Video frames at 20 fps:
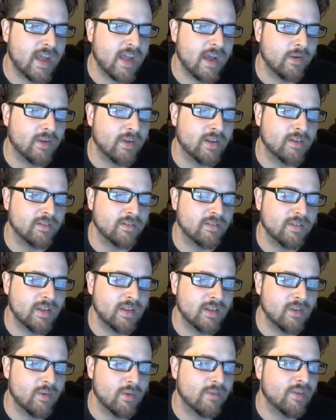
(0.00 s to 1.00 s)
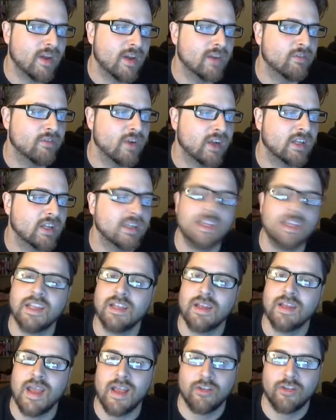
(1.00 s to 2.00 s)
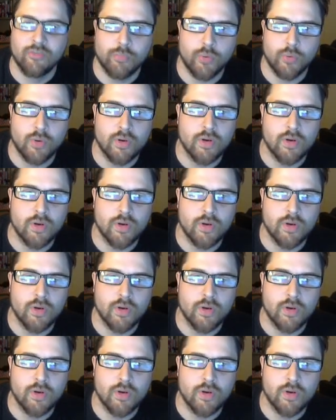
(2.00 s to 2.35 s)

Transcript: and you have kind of a clean export.